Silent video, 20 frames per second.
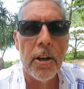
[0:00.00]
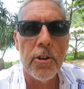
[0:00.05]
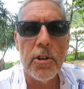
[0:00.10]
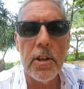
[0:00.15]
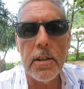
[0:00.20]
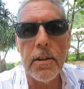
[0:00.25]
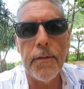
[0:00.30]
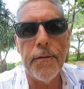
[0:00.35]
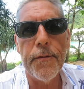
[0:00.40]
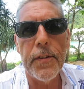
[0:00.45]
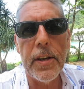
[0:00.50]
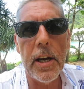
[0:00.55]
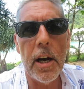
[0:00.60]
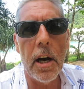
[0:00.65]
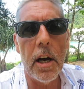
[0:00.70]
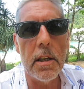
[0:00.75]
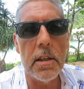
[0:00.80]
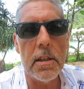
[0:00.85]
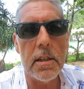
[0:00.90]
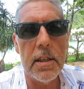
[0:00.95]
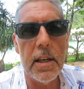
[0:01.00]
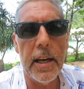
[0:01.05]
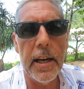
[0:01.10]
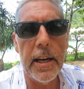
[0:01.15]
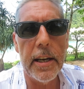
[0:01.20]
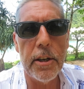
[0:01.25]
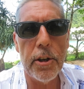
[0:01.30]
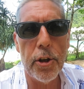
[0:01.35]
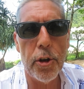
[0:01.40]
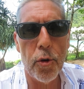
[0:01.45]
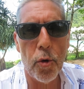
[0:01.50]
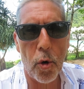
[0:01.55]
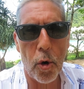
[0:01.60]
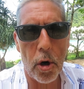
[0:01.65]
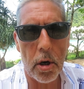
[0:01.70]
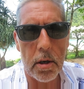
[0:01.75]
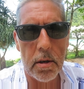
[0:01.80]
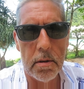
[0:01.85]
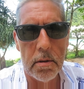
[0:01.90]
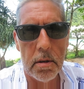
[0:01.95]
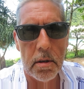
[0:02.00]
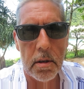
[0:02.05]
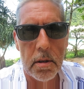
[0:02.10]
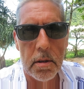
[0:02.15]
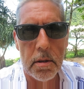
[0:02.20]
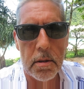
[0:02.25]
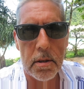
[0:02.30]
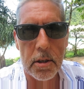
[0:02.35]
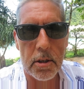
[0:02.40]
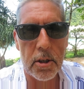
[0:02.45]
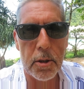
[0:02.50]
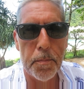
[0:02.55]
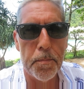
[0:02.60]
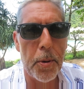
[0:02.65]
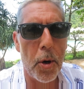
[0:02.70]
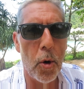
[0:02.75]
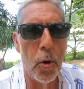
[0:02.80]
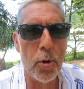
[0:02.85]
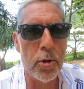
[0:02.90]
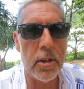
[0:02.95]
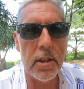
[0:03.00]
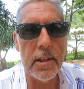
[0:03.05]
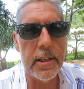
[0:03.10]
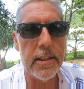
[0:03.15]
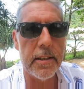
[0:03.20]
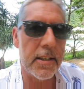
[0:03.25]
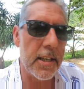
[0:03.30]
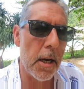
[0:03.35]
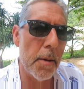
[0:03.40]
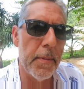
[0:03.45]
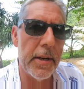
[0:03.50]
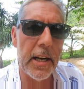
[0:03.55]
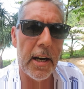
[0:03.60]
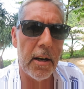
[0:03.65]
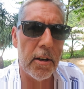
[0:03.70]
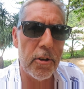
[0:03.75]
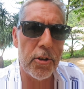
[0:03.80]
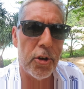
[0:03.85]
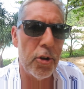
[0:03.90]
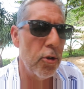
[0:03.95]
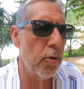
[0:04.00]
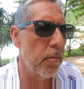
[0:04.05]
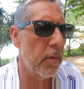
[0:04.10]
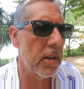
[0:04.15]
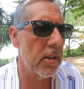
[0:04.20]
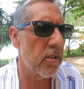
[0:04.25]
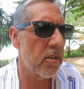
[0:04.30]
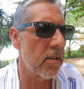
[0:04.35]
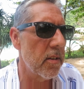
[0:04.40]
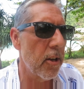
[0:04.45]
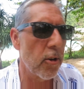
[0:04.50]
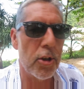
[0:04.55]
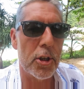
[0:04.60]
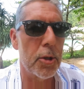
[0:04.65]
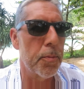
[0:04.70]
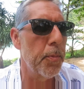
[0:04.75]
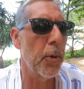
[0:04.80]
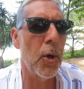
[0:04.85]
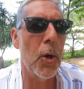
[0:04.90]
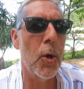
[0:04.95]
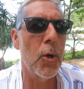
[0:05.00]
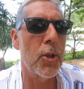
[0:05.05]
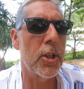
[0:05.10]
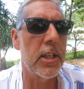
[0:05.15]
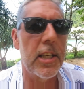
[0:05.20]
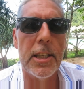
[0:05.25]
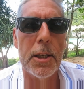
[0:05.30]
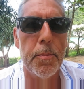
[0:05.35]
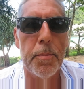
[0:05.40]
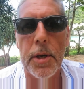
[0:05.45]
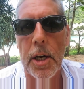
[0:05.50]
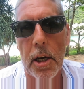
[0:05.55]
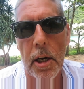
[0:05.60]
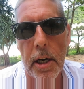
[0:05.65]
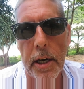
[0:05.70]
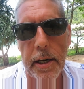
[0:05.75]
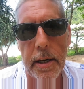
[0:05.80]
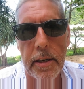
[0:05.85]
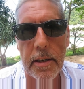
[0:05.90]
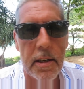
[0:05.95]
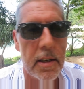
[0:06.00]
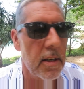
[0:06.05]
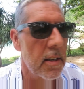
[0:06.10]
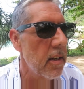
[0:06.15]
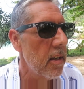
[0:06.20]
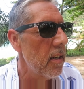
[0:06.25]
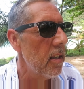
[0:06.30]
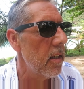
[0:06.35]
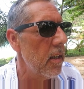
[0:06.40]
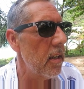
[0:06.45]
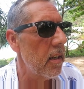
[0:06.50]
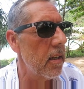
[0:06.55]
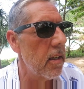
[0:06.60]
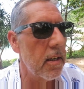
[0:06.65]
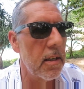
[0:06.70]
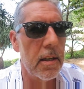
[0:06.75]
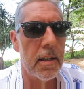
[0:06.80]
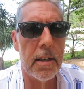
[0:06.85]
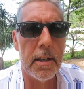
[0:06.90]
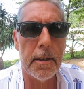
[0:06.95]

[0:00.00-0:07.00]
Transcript: She has a fiance in New York that supposedly is coming out in 2 months, and they're supposed to get married in